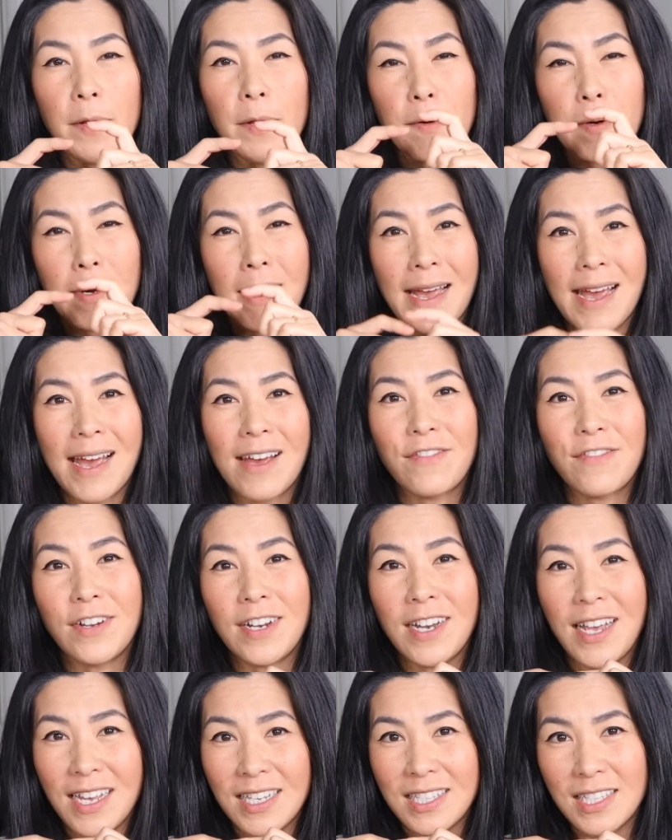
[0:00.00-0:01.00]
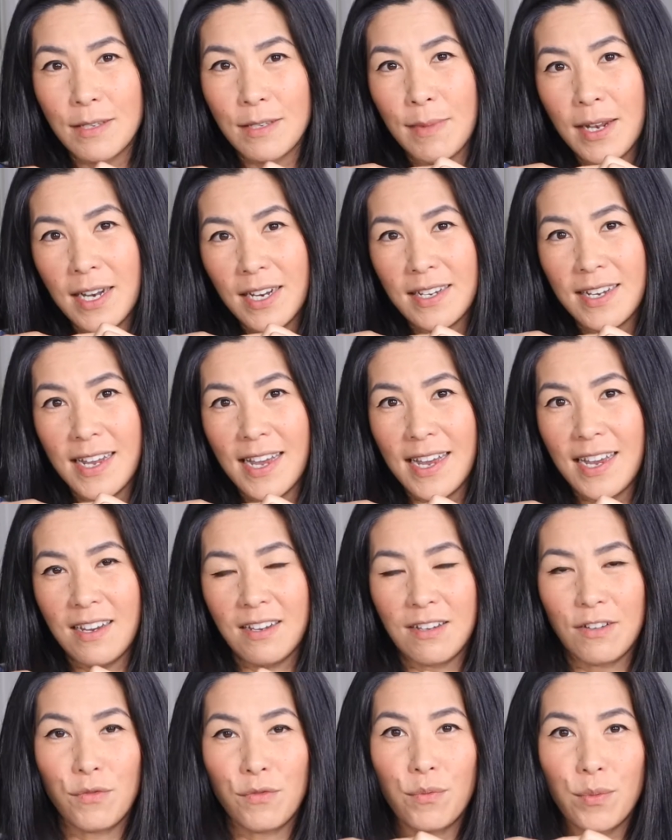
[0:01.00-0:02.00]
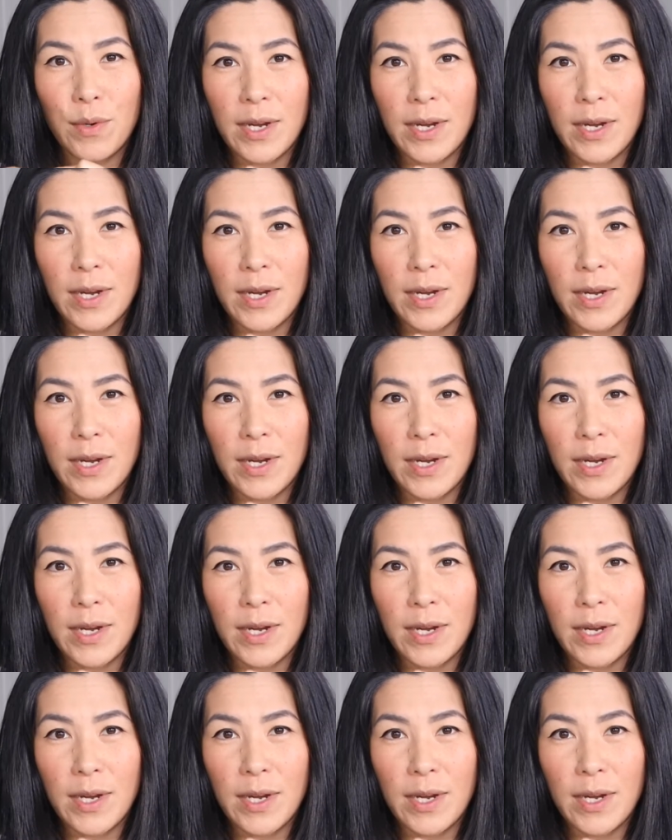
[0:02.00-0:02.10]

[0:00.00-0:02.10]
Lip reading: and will have an estimated date of